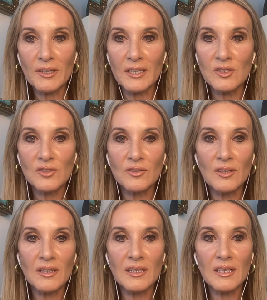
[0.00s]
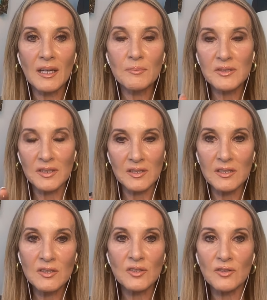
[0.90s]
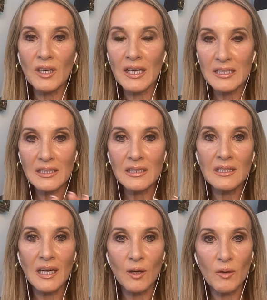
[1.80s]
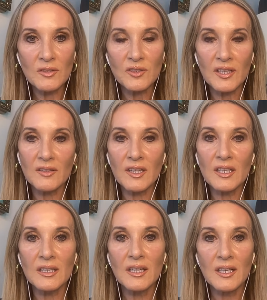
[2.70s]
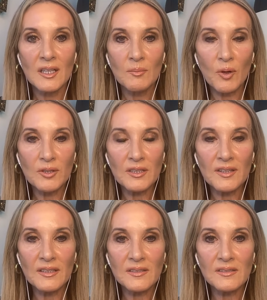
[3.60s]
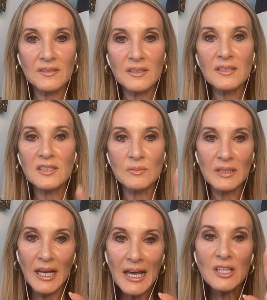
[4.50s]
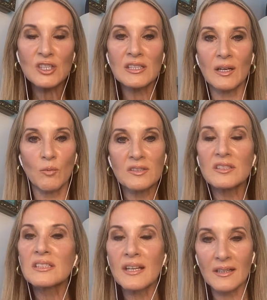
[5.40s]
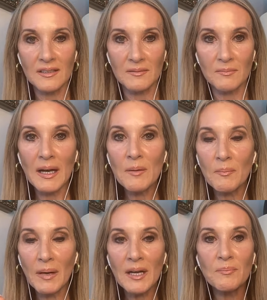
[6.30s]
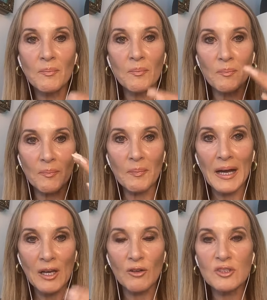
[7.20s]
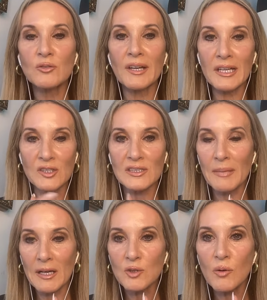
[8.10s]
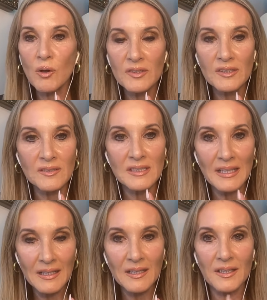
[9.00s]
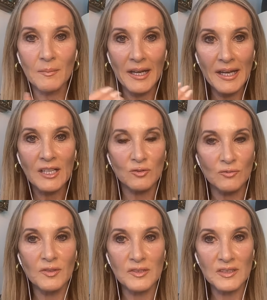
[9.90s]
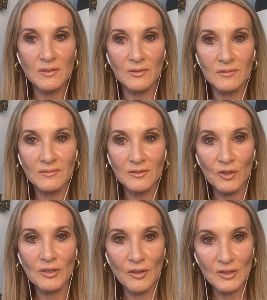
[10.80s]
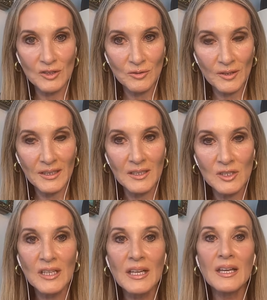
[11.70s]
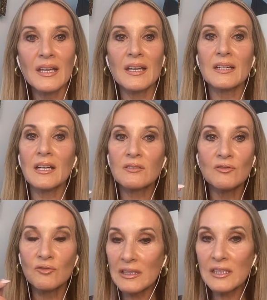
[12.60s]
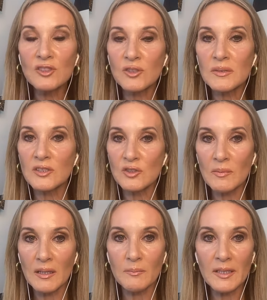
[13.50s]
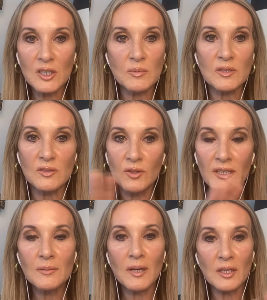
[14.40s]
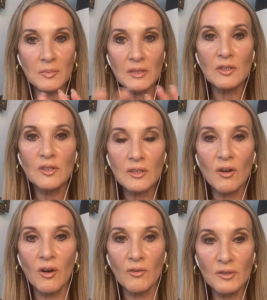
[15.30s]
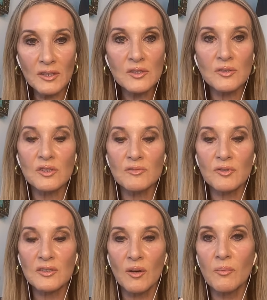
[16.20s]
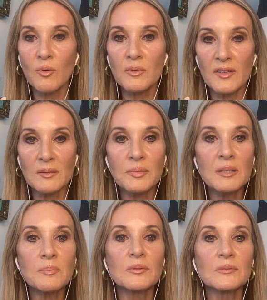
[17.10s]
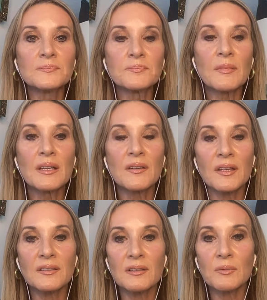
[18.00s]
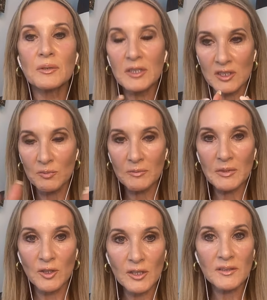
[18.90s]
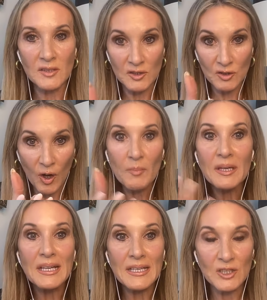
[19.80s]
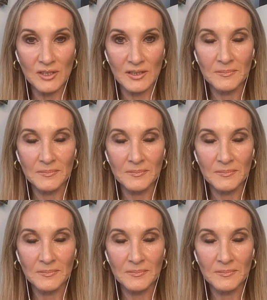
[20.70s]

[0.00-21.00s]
so I'm 60, so ideally I want to have a body that's 60, but actually I want it younger. My my biological age is about 12 years younger than my actual physical chronological age. And I really attribute it to my management. So forget about me. but look at our research, for example, we've had people that when we when we look at this combination